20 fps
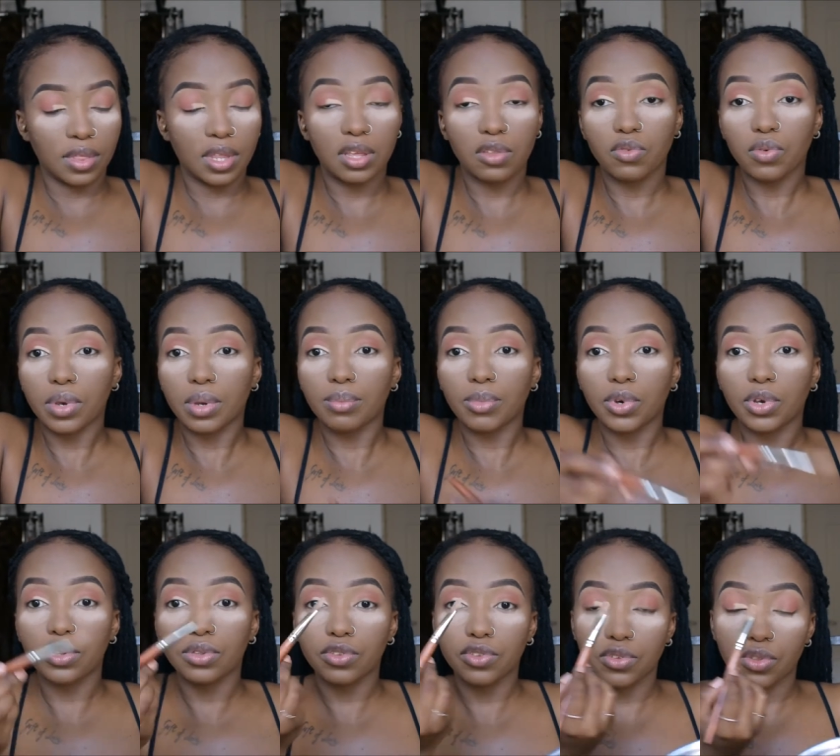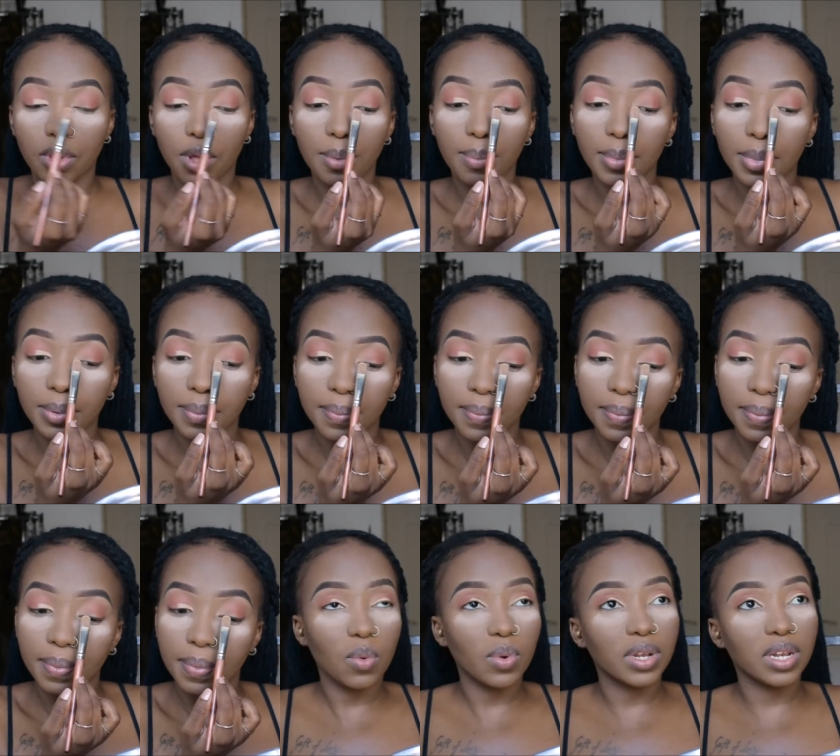that's where I'm going to stop.
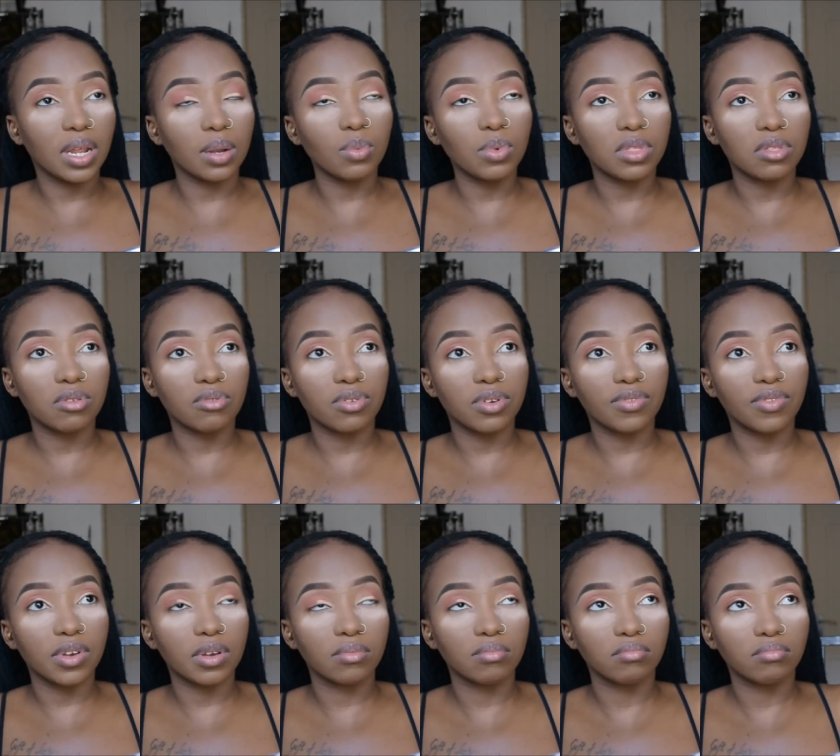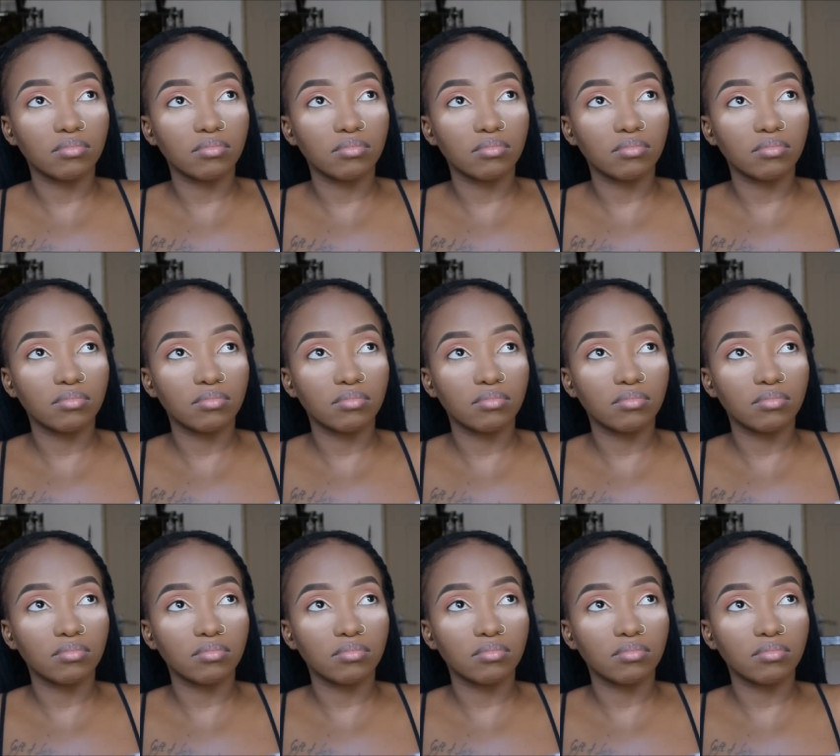We're done with the river.